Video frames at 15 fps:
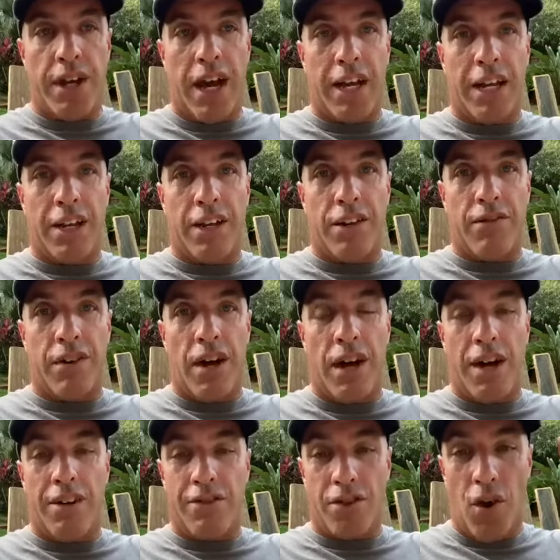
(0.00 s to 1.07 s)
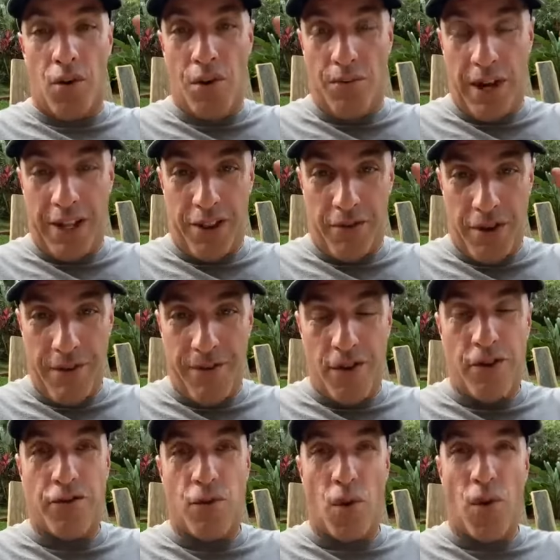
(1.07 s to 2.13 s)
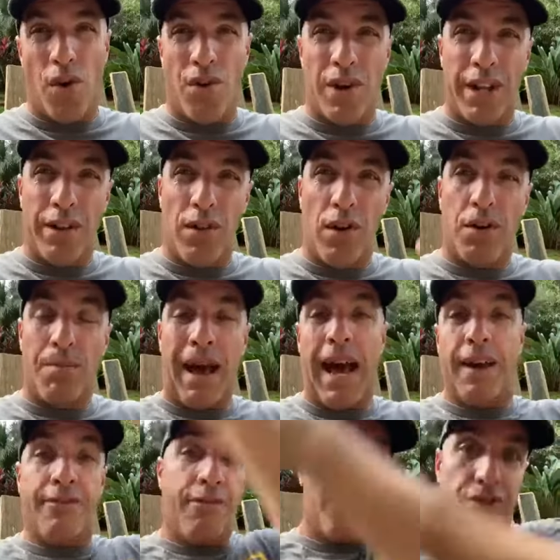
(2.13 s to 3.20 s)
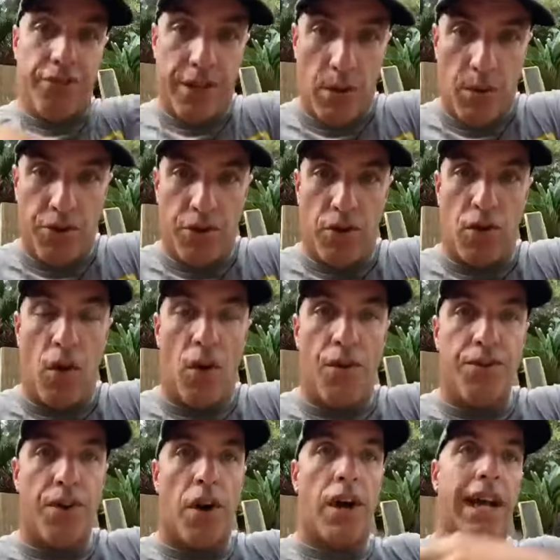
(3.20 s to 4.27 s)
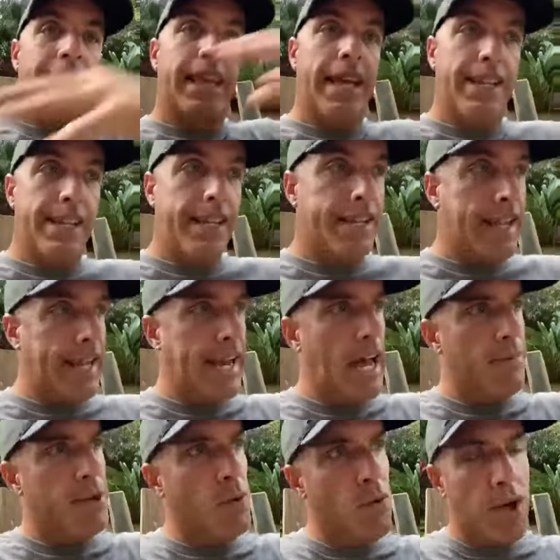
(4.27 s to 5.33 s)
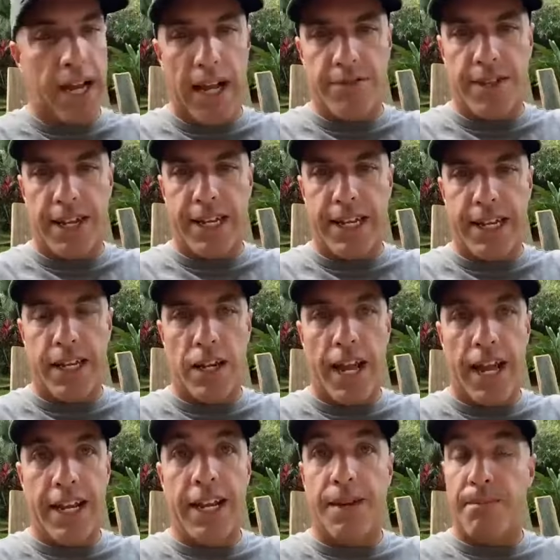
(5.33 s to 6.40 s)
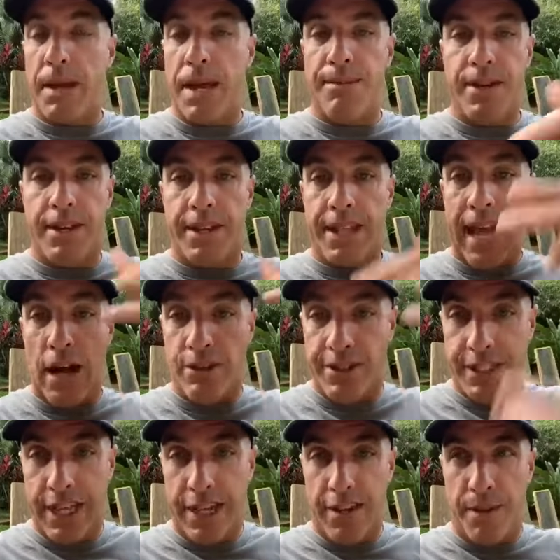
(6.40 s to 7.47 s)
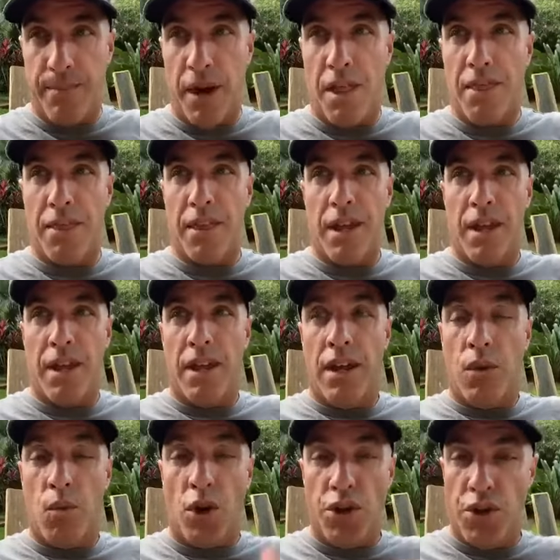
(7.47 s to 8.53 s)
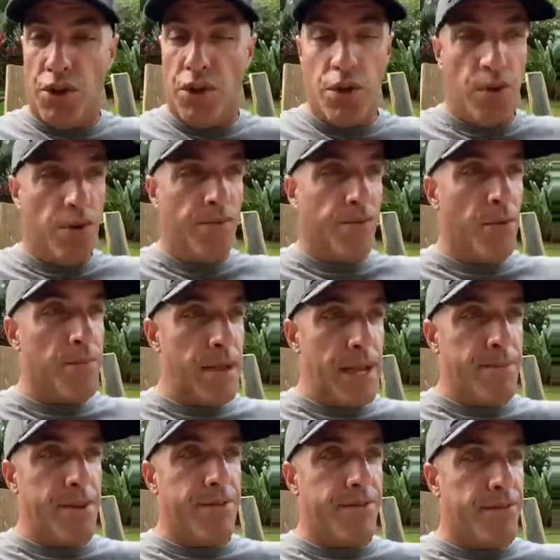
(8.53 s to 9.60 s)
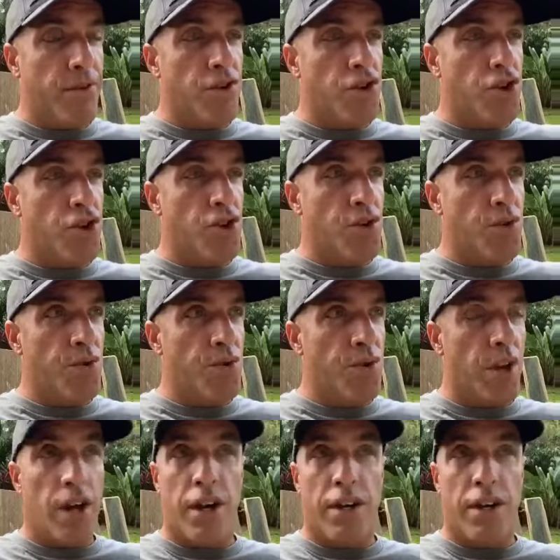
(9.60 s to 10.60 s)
kind of uh, go in the reverse order and look back first at what your goals are and then dictate how many workouts I need to get in. Maybe now it's the end of the month. What you can do for maybe for June